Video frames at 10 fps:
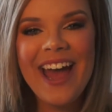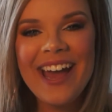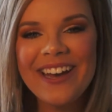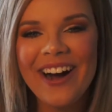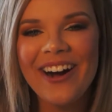
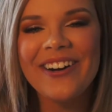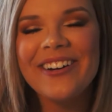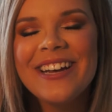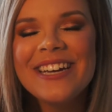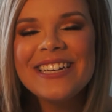Hey
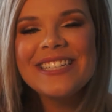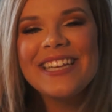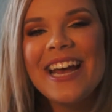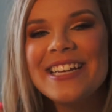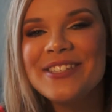y'all,
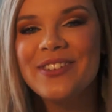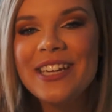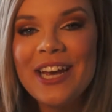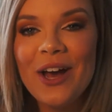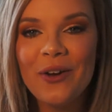today's
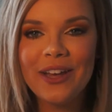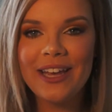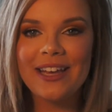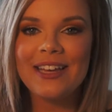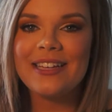video
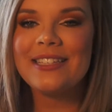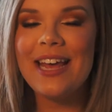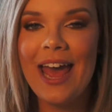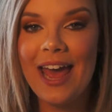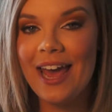
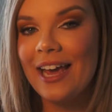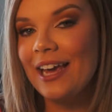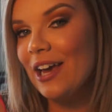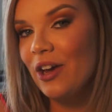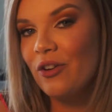is
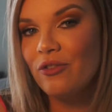a